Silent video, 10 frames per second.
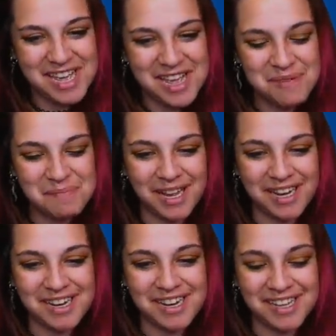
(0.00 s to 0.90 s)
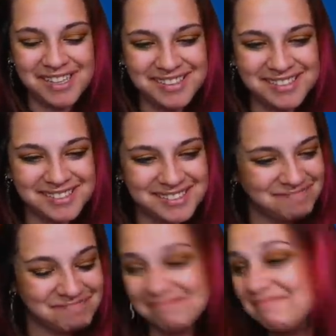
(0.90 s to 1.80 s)
but
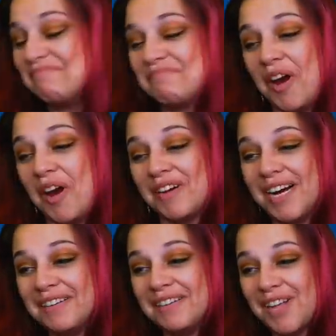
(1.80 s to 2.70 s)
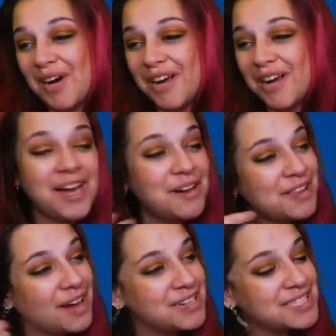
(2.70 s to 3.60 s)
all right, there we go.
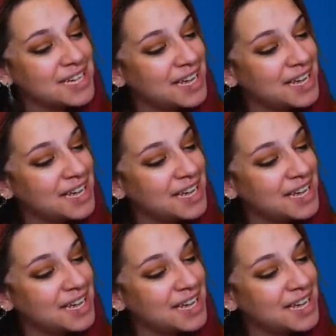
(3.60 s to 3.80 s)
That was uh